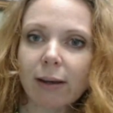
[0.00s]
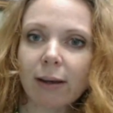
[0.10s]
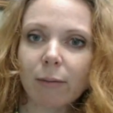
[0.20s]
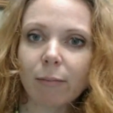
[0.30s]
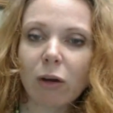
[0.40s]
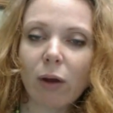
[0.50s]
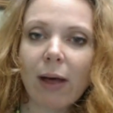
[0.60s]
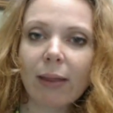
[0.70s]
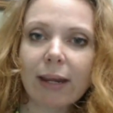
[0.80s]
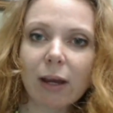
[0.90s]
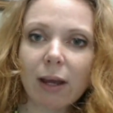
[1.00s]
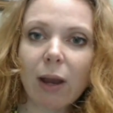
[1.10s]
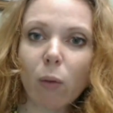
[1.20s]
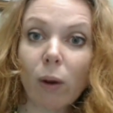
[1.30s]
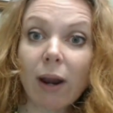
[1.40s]
in reality,
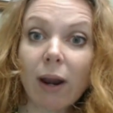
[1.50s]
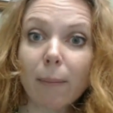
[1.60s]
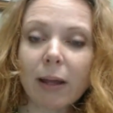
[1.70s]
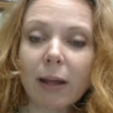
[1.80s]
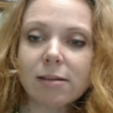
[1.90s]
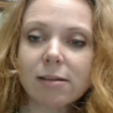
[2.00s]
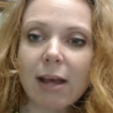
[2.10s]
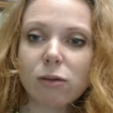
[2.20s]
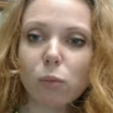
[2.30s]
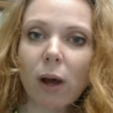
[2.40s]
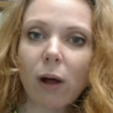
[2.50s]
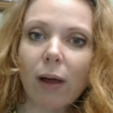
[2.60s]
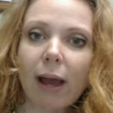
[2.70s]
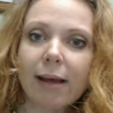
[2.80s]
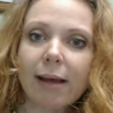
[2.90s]
it went up, as well
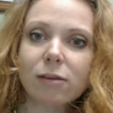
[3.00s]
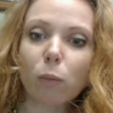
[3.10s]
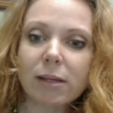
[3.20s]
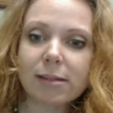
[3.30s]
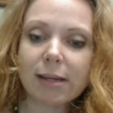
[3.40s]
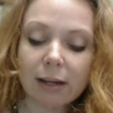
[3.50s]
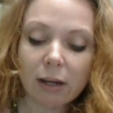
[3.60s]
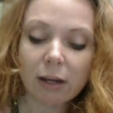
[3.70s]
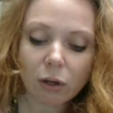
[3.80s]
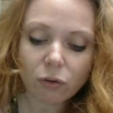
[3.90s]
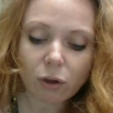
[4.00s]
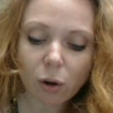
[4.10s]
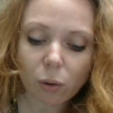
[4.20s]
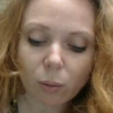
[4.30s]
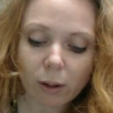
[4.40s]
as obesity.
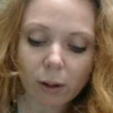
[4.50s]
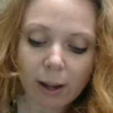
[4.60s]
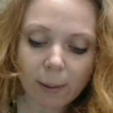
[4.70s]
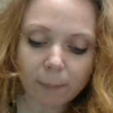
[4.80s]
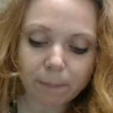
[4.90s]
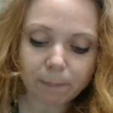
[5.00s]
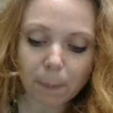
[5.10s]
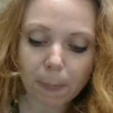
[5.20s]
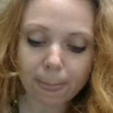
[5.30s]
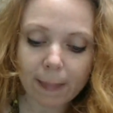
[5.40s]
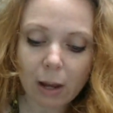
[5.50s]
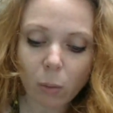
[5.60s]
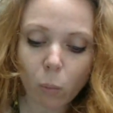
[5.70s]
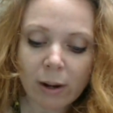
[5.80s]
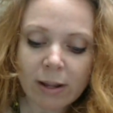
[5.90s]
So
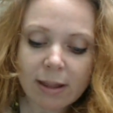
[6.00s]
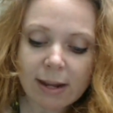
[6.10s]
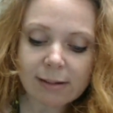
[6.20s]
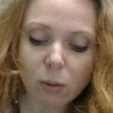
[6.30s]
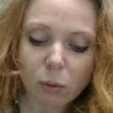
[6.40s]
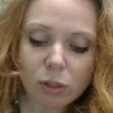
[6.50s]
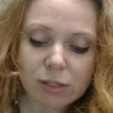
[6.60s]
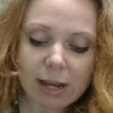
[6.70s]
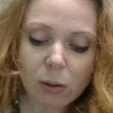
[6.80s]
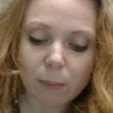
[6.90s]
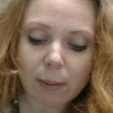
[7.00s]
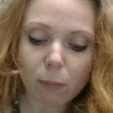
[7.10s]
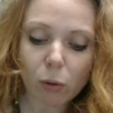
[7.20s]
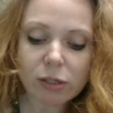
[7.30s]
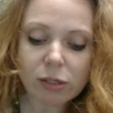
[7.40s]
one of the things that we're seeing when
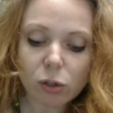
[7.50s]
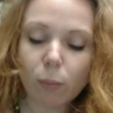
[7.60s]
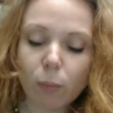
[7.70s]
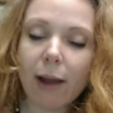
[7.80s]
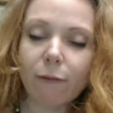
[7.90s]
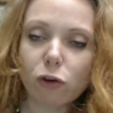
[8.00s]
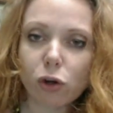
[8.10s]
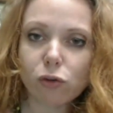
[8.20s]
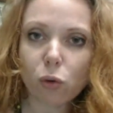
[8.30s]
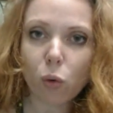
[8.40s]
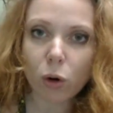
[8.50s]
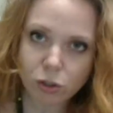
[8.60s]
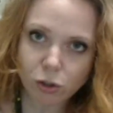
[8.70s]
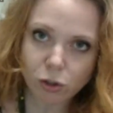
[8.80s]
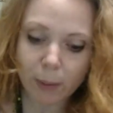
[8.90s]
people consume high fructose corn
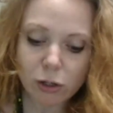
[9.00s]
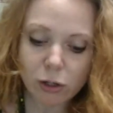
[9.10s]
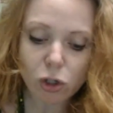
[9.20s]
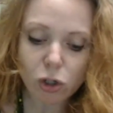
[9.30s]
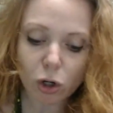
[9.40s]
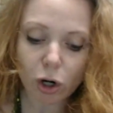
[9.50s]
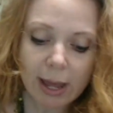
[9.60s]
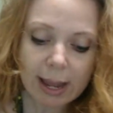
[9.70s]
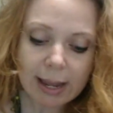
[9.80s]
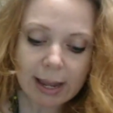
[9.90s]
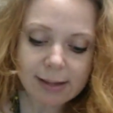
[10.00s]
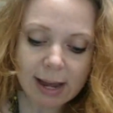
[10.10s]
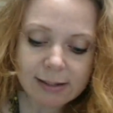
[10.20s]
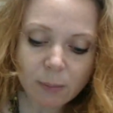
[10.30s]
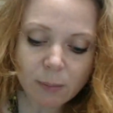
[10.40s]
syrup and sugar is
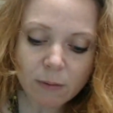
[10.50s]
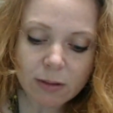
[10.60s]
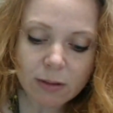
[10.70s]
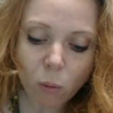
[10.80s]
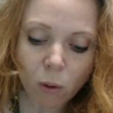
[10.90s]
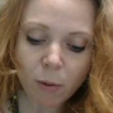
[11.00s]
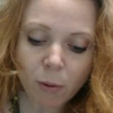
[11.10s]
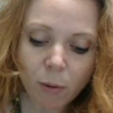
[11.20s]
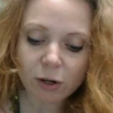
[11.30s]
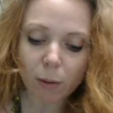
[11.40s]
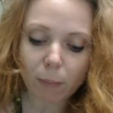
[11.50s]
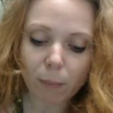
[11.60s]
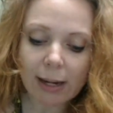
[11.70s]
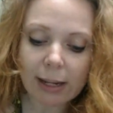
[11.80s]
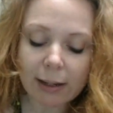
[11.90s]
that some of the hormones in our
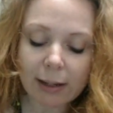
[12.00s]
body